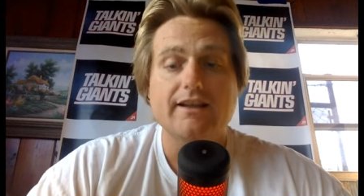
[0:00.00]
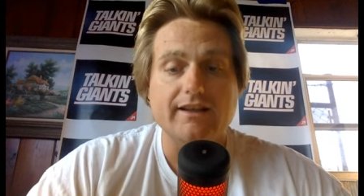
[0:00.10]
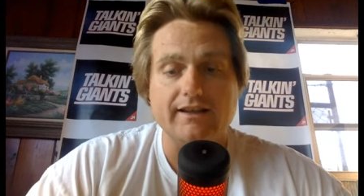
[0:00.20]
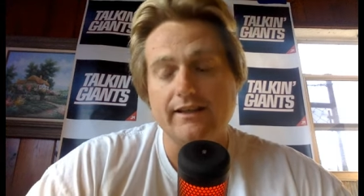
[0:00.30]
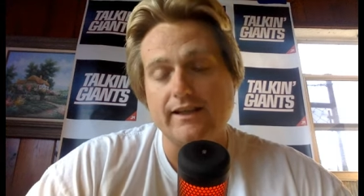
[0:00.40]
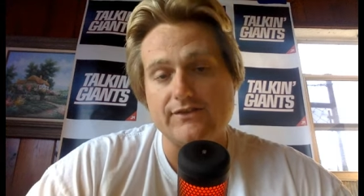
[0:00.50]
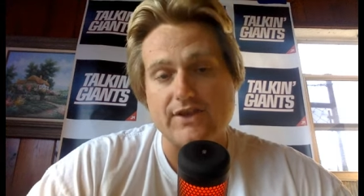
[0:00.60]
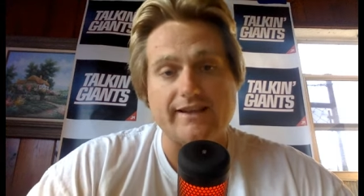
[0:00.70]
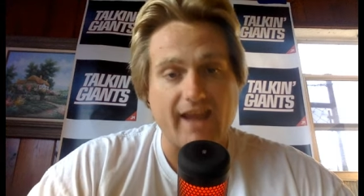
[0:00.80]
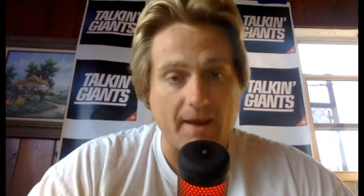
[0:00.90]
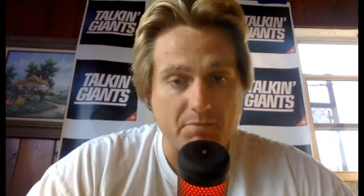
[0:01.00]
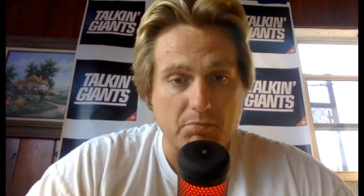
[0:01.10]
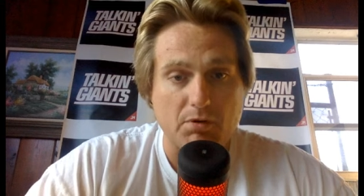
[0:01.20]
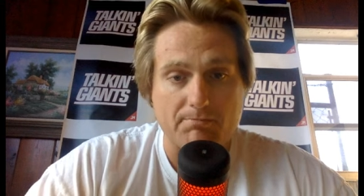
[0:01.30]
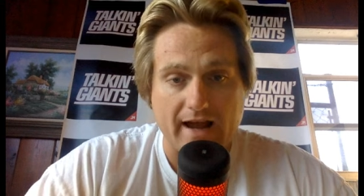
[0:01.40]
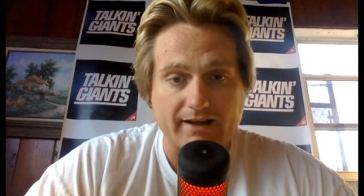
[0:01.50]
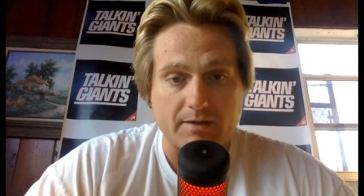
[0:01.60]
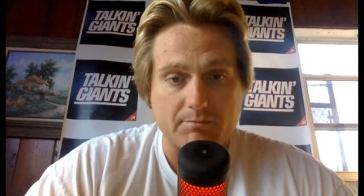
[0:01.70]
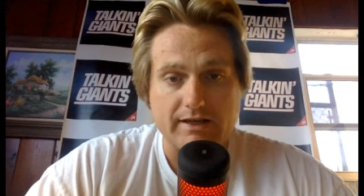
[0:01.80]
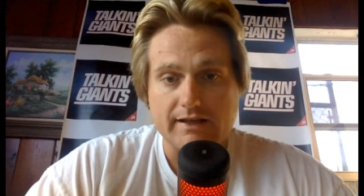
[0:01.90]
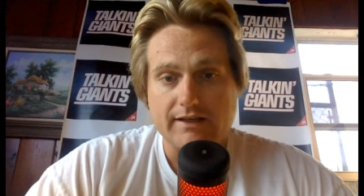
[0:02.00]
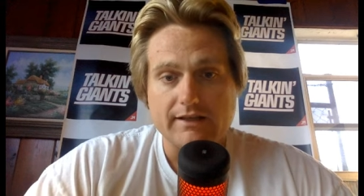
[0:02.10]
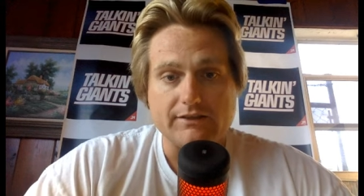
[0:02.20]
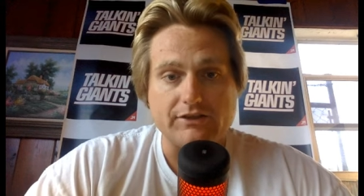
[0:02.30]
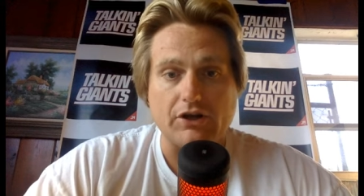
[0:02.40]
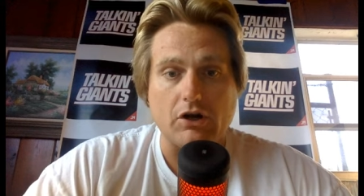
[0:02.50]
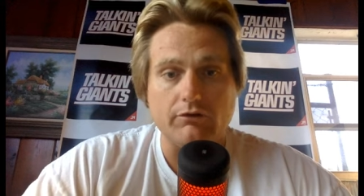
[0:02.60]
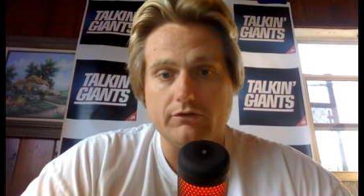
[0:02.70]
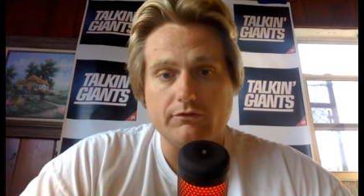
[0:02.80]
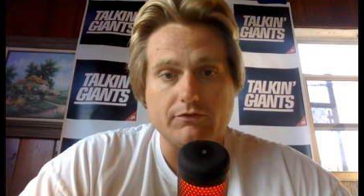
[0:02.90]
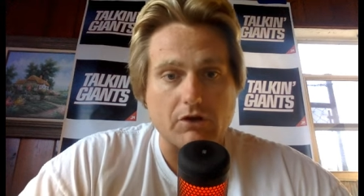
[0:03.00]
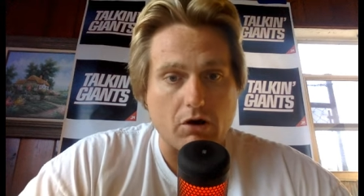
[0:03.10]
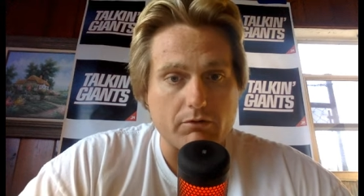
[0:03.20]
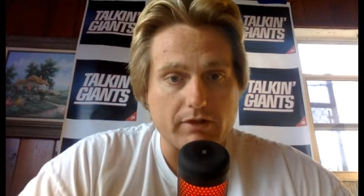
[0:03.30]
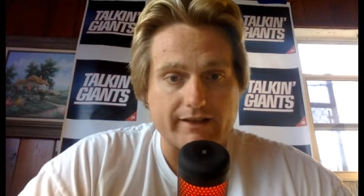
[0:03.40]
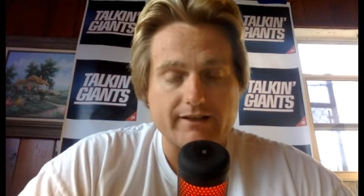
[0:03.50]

He is a capable backup. You don't go like